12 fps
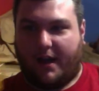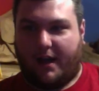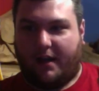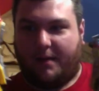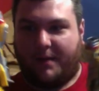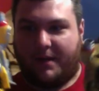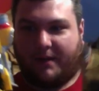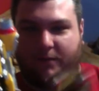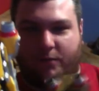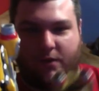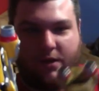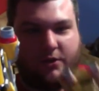I mean, if you
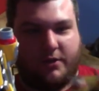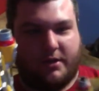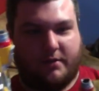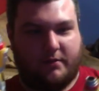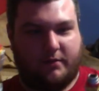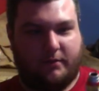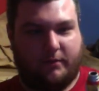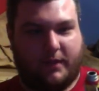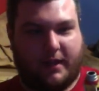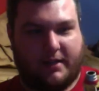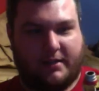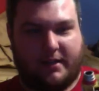want to do it,
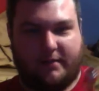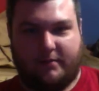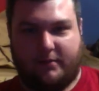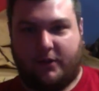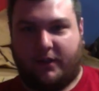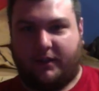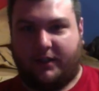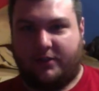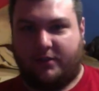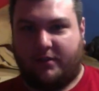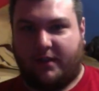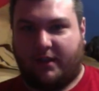like I said, do it. That's
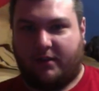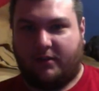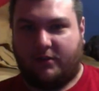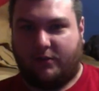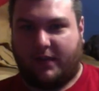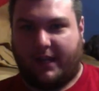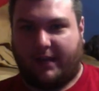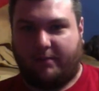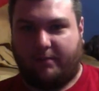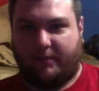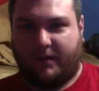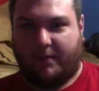your thing. You like
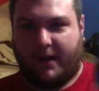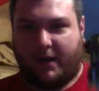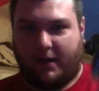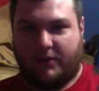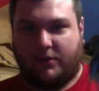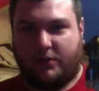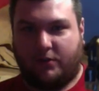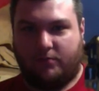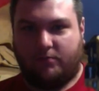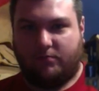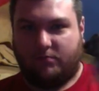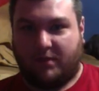comparing the two?
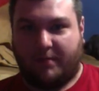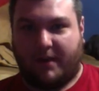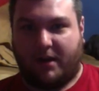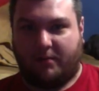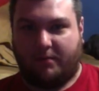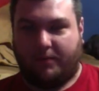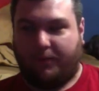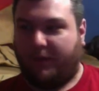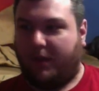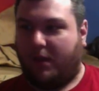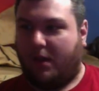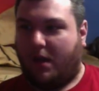Compare them.
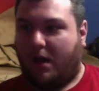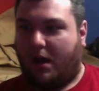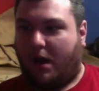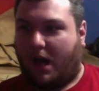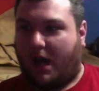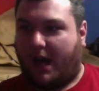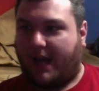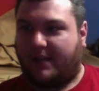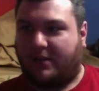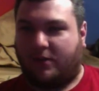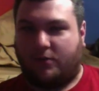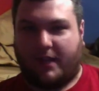I
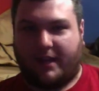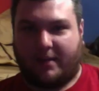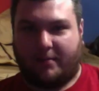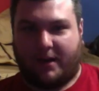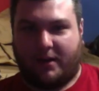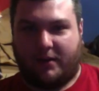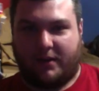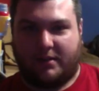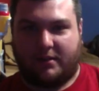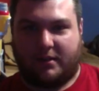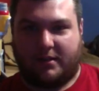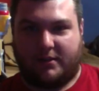don't like comparing these
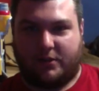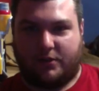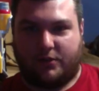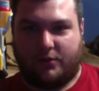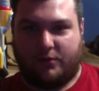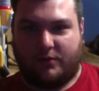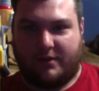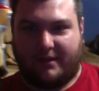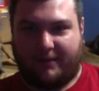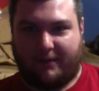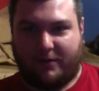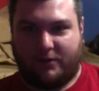because they're two
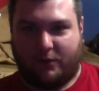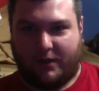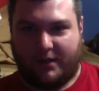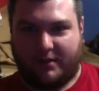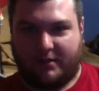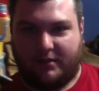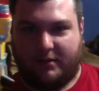different toys.